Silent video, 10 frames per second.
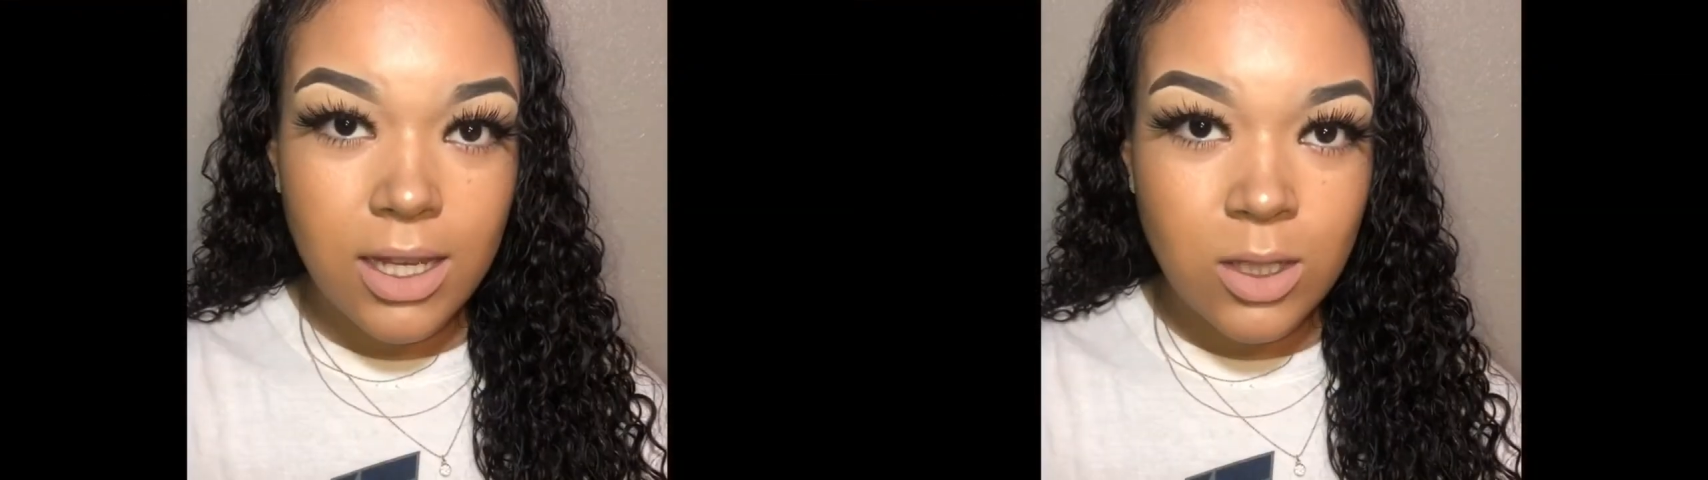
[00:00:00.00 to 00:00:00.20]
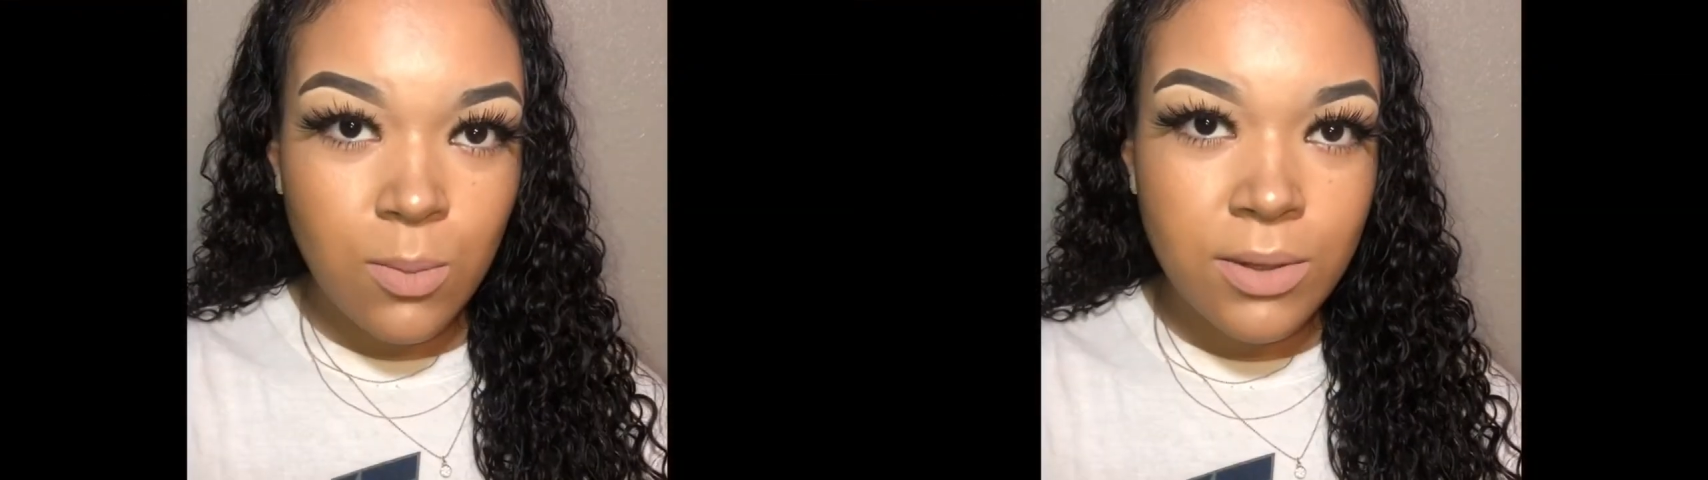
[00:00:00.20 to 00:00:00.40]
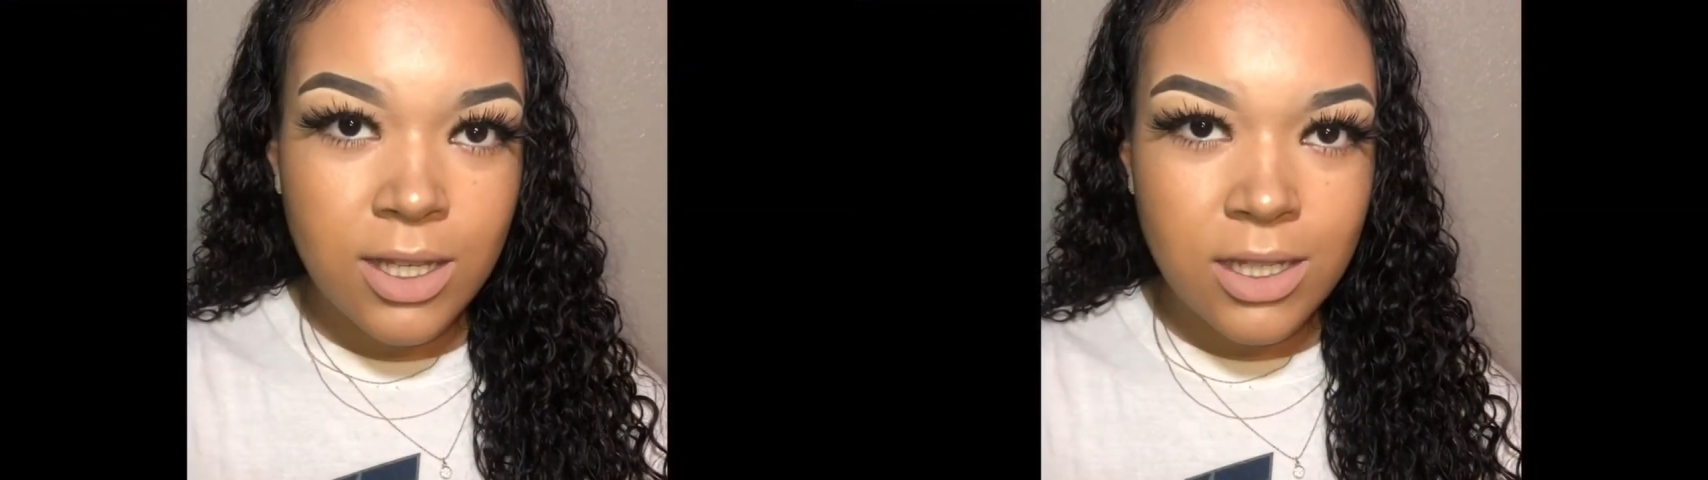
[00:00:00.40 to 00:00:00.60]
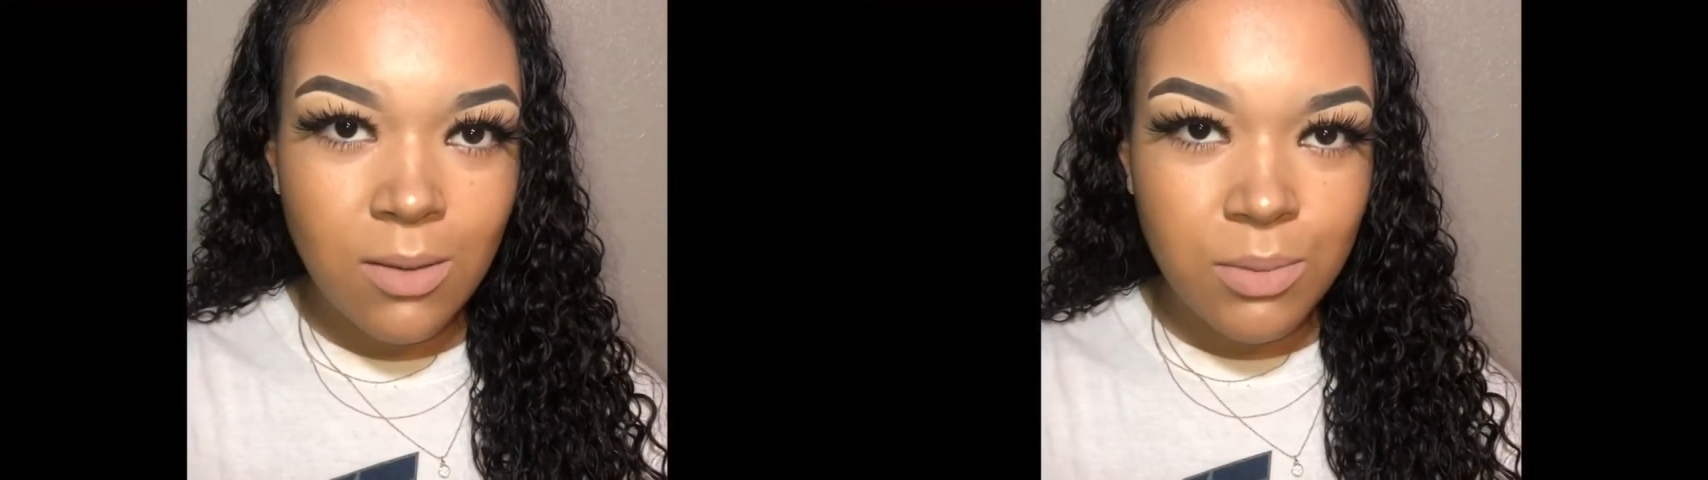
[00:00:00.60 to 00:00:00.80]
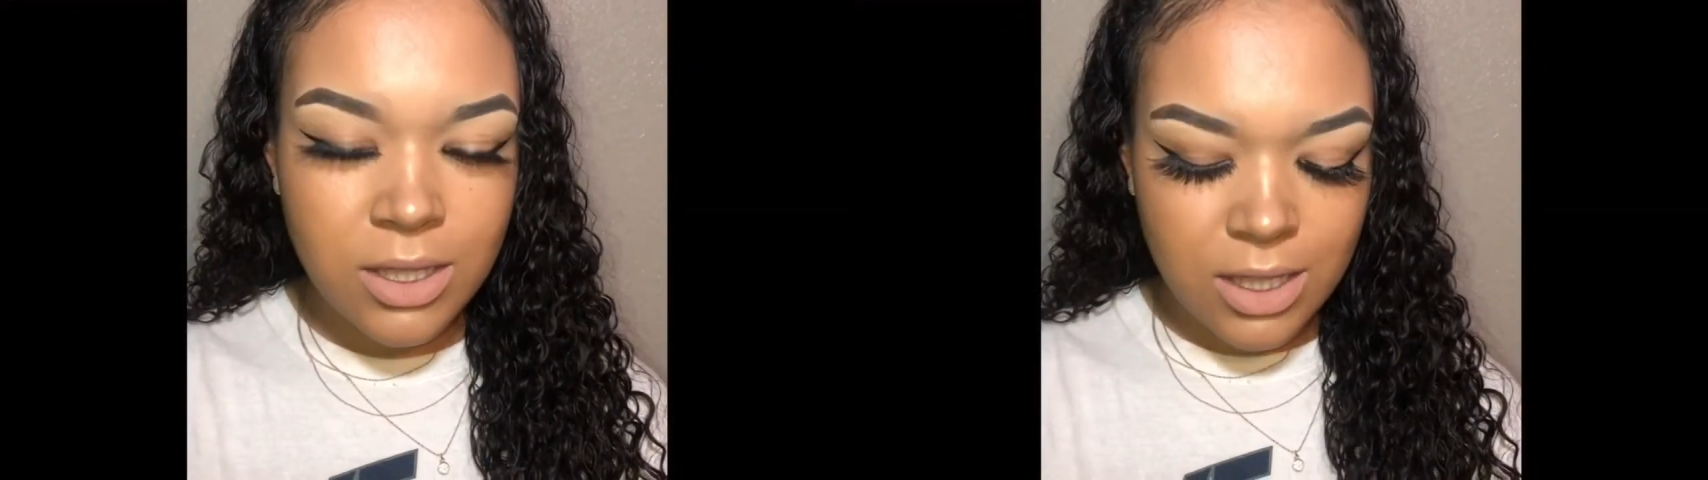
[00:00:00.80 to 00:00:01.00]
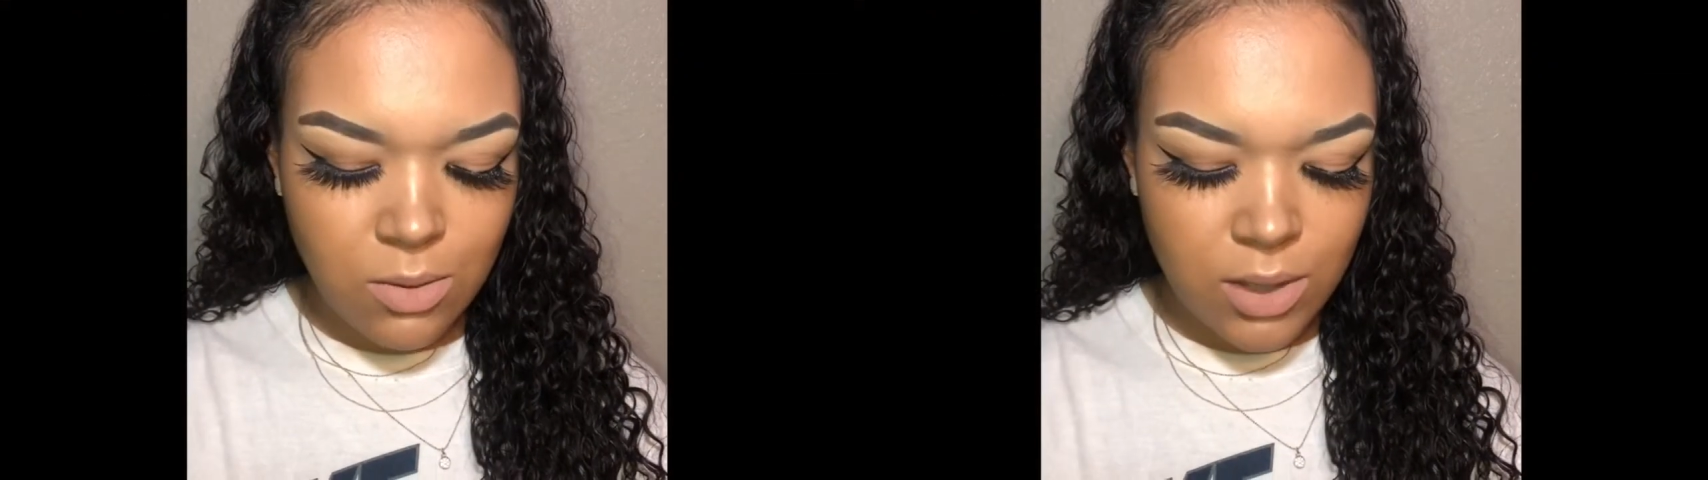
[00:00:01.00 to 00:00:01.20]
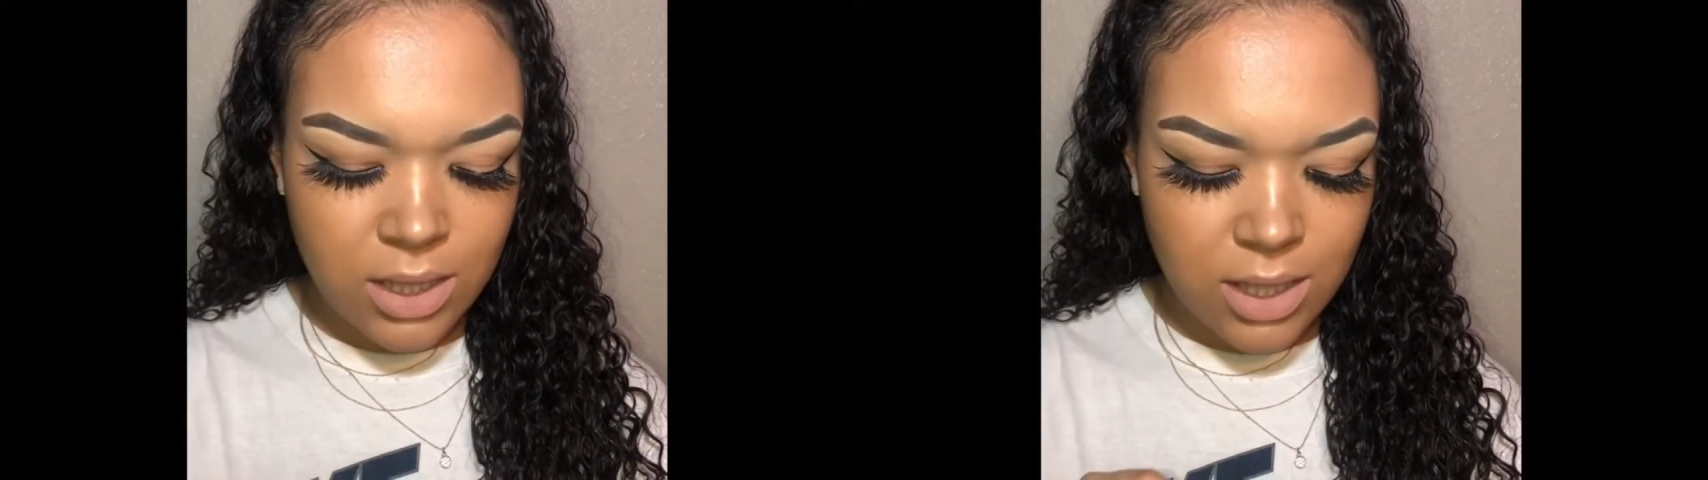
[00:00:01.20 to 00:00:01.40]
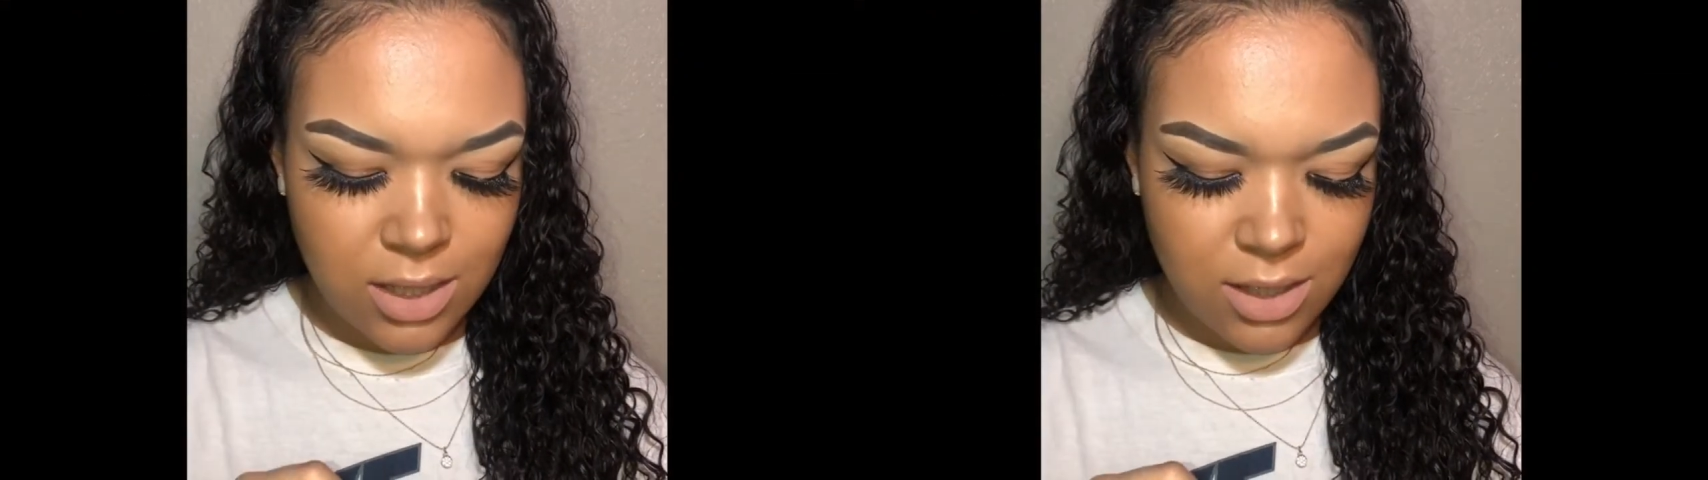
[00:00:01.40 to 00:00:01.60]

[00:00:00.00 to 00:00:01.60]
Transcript: let's open these up and see what's in